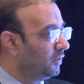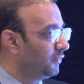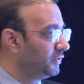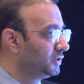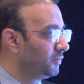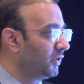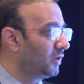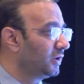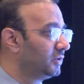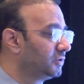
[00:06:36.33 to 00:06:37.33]
Facies
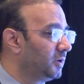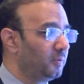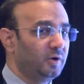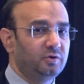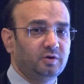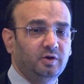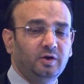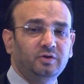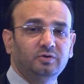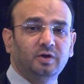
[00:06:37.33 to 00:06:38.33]
1 is
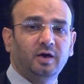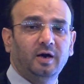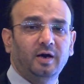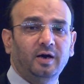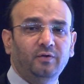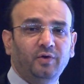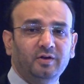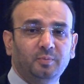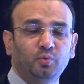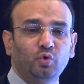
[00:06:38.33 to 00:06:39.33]
identified as a
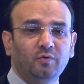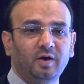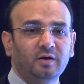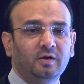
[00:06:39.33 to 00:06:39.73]
poor one